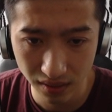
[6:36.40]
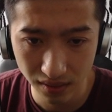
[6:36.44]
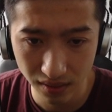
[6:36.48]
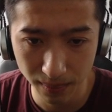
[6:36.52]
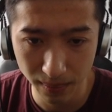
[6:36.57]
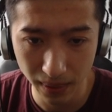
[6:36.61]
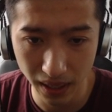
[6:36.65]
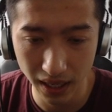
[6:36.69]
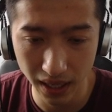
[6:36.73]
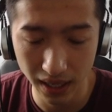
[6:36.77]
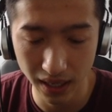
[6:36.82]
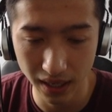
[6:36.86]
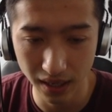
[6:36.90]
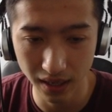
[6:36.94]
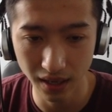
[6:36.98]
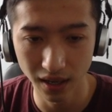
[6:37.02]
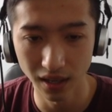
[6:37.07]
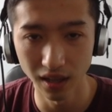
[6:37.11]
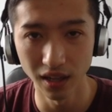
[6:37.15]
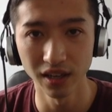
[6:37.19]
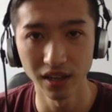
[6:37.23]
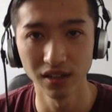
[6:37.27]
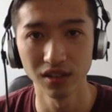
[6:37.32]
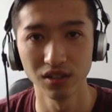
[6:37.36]
But I
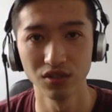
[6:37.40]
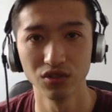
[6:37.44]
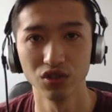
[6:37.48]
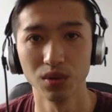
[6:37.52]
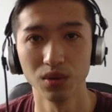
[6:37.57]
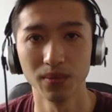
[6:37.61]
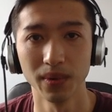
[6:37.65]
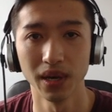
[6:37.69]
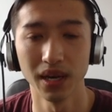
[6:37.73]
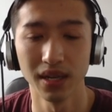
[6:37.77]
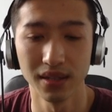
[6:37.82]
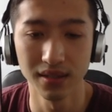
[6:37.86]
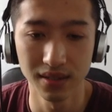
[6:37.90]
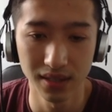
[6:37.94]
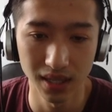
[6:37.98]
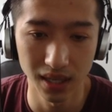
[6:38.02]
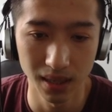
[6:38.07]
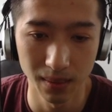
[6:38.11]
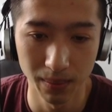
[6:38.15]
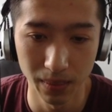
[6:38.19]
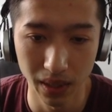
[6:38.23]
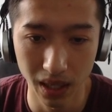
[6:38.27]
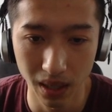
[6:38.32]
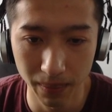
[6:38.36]
like to zoom out and see
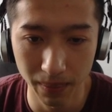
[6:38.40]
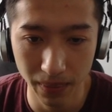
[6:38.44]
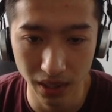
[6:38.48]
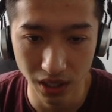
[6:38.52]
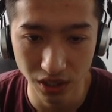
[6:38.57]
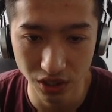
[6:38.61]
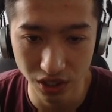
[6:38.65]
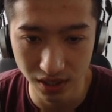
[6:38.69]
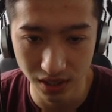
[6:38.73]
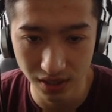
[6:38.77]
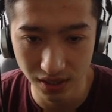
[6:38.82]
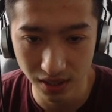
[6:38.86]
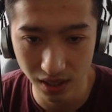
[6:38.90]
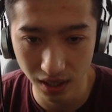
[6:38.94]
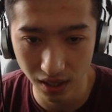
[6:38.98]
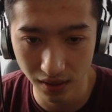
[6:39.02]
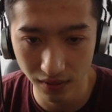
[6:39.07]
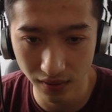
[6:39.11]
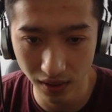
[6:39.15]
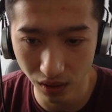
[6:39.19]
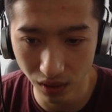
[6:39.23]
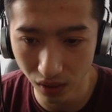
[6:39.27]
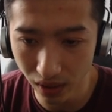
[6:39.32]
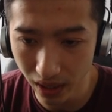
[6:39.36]
a bigger picture. So
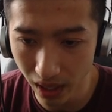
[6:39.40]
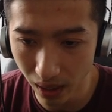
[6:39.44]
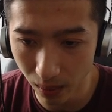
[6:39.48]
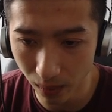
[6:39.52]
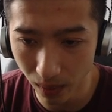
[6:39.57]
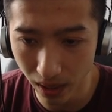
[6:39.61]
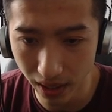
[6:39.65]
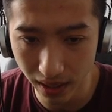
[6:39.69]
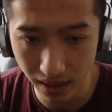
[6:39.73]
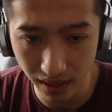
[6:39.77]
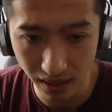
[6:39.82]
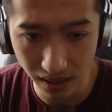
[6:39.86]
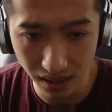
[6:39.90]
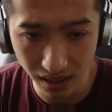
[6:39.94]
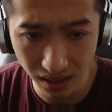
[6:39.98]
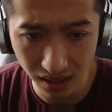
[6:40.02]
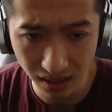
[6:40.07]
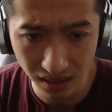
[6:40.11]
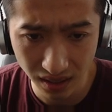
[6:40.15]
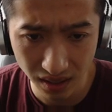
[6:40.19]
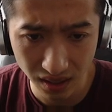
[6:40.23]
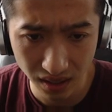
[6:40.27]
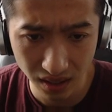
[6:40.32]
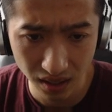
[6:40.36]
if I look at 1 year,
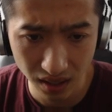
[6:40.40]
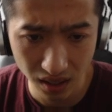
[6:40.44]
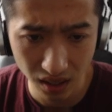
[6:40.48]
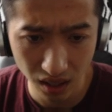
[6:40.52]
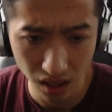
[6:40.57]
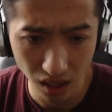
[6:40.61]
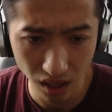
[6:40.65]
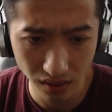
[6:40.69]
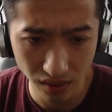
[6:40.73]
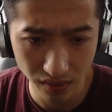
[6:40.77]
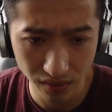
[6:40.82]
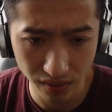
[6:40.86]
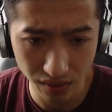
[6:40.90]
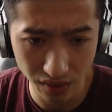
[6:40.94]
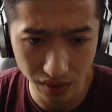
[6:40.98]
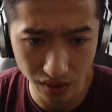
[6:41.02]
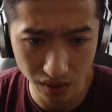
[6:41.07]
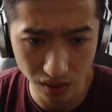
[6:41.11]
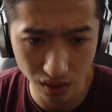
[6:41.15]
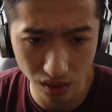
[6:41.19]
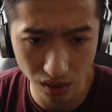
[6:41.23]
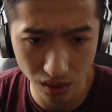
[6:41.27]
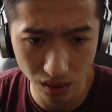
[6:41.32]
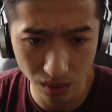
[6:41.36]

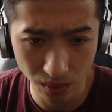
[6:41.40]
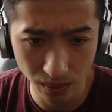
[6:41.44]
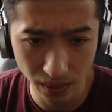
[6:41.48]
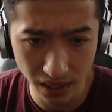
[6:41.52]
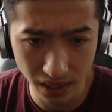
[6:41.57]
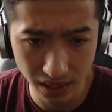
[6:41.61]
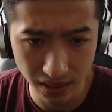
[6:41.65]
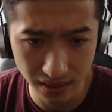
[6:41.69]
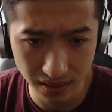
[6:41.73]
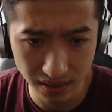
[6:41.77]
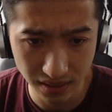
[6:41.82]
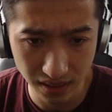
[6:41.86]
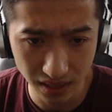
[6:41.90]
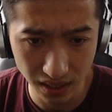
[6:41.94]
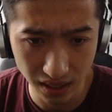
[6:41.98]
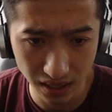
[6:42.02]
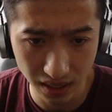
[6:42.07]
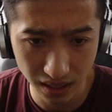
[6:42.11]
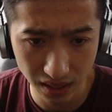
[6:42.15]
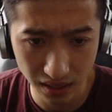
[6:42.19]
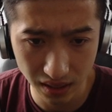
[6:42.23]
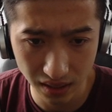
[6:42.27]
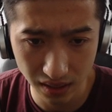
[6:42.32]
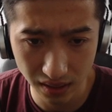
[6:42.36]
overall we can
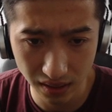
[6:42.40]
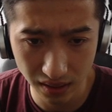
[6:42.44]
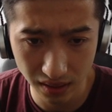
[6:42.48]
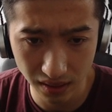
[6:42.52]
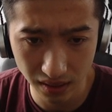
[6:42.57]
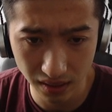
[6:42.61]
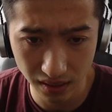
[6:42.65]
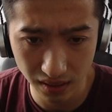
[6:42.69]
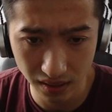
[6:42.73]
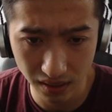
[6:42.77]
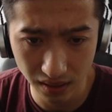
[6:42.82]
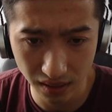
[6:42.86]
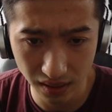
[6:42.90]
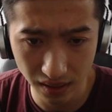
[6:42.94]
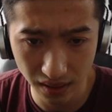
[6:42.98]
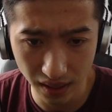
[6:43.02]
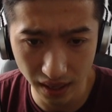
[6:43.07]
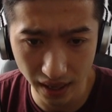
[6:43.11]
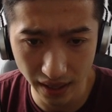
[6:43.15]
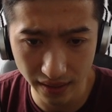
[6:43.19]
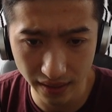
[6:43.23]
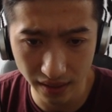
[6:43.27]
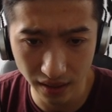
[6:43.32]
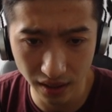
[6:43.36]
see
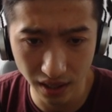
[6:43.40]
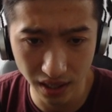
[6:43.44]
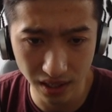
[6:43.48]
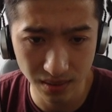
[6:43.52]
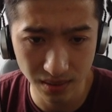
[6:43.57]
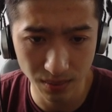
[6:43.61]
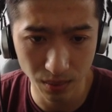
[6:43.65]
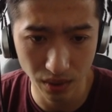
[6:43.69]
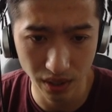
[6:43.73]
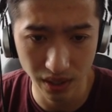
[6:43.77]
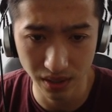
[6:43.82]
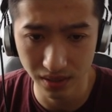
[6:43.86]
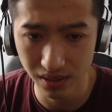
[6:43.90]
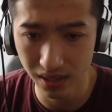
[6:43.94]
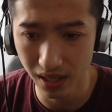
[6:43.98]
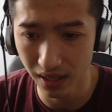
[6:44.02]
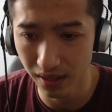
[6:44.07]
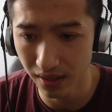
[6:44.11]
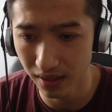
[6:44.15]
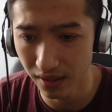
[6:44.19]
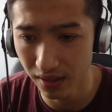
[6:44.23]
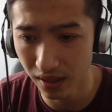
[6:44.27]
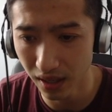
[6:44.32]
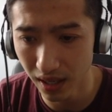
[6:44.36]
at the highest point is
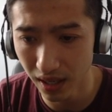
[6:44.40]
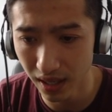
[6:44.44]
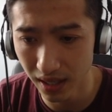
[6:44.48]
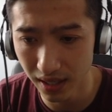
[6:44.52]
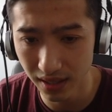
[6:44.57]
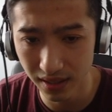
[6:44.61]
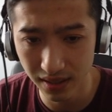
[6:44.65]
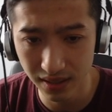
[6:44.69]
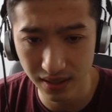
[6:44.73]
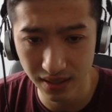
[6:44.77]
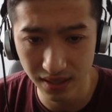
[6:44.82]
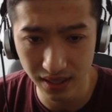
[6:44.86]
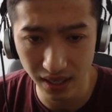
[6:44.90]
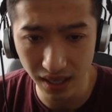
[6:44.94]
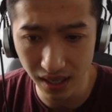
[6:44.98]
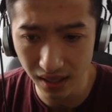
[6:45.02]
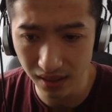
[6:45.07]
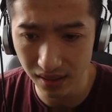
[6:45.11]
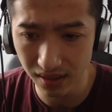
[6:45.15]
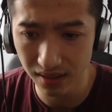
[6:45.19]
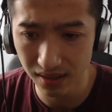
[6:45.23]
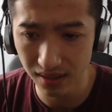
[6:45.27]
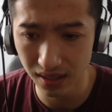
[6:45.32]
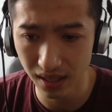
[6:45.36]
at 9
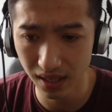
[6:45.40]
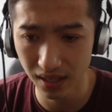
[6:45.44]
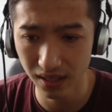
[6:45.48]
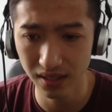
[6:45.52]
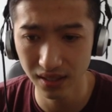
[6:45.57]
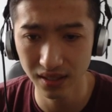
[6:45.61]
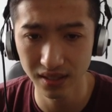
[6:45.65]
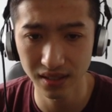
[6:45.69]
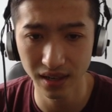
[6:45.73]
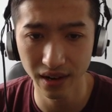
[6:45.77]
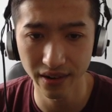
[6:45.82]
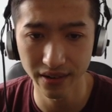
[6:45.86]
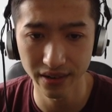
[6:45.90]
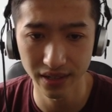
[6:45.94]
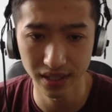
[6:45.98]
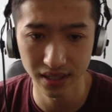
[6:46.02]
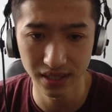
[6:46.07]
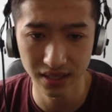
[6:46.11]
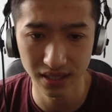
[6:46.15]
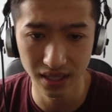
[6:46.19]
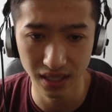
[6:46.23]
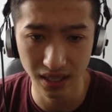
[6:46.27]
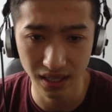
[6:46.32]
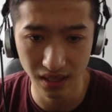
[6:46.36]
cents and it's currently
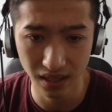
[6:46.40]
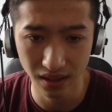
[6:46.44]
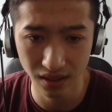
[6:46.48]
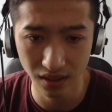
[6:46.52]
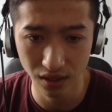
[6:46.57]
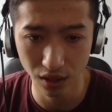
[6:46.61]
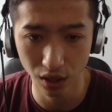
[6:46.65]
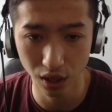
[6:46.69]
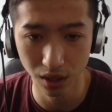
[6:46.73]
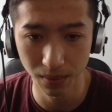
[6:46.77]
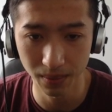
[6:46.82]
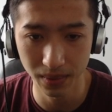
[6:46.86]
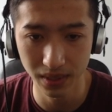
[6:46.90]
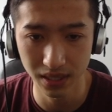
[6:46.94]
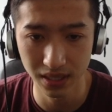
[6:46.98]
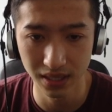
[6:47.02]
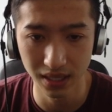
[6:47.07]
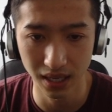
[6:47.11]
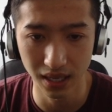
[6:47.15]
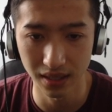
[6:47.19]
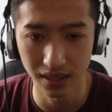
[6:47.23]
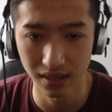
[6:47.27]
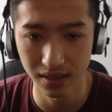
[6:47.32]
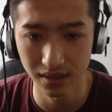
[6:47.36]
sitting at
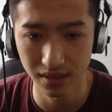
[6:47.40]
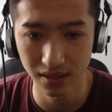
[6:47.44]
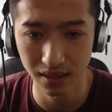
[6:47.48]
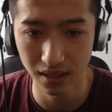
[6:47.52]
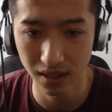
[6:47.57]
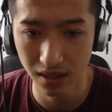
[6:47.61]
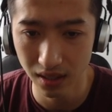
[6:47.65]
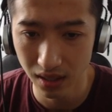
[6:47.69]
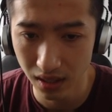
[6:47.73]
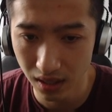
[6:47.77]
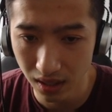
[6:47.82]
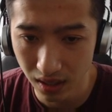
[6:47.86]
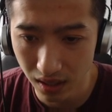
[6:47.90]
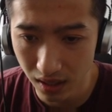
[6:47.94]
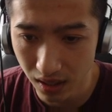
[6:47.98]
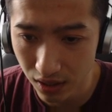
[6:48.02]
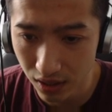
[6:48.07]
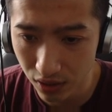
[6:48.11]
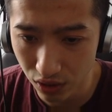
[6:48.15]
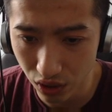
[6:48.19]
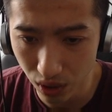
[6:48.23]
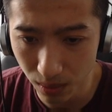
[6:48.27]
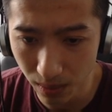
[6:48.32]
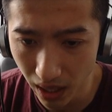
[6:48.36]
30%. So
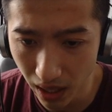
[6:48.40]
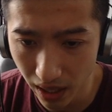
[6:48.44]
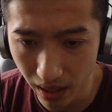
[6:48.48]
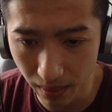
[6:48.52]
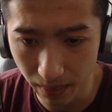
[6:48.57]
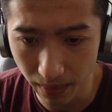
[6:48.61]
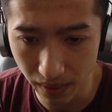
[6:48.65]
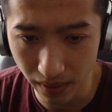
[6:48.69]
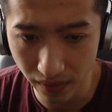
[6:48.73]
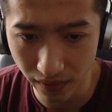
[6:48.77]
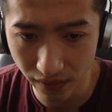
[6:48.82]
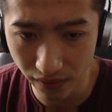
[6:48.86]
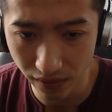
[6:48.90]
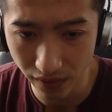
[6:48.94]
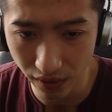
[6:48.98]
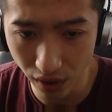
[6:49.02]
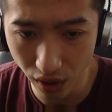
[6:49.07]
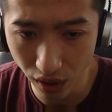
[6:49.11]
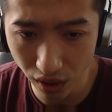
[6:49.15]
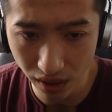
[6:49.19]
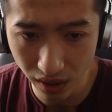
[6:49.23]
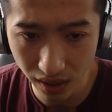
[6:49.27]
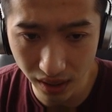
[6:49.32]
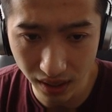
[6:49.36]
zoom out a bit
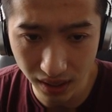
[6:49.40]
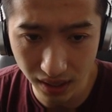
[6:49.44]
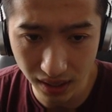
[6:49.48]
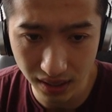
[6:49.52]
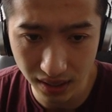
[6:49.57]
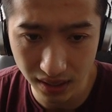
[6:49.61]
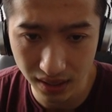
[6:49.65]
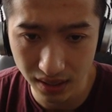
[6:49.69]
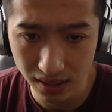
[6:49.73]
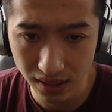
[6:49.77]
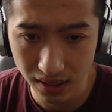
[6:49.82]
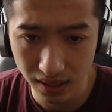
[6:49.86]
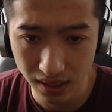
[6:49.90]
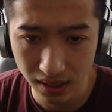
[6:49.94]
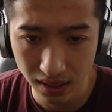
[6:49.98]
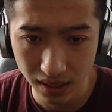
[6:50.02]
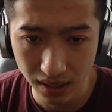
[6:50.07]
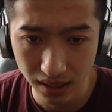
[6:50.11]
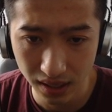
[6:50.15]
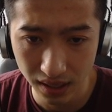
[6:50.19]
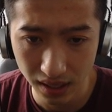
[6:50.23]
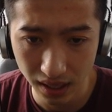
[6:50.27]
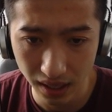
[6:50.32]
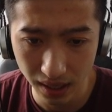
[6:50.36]
further,
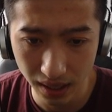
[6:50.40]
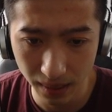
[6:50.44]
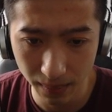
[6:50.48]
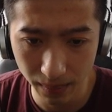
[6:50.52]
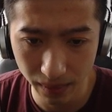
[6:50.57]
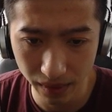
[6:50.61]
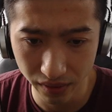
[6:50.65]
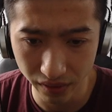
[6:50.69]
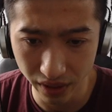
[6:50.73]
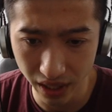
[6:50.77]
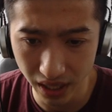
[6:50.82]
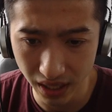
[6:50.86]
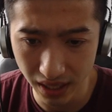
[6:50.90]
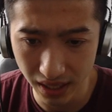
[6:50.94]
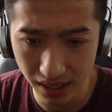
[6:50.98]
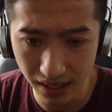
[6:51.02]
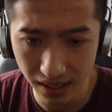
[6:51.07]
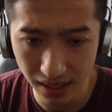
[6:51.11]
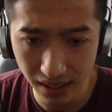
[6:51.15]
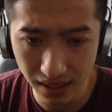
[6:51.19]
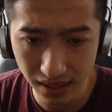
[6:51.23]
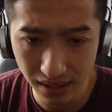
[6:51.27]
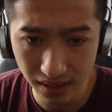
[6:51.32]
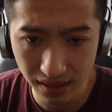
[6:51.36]
3
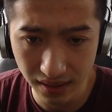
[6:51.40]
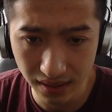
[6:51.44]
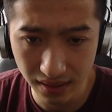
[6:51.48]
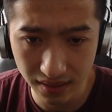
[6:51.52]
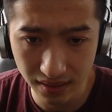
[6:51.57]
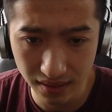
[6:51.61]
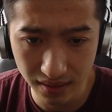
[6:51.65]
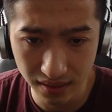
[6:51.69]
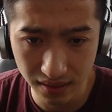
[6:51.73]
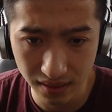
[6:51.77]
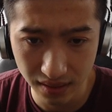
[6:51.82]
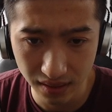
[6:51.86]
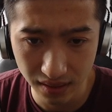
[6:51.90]
years,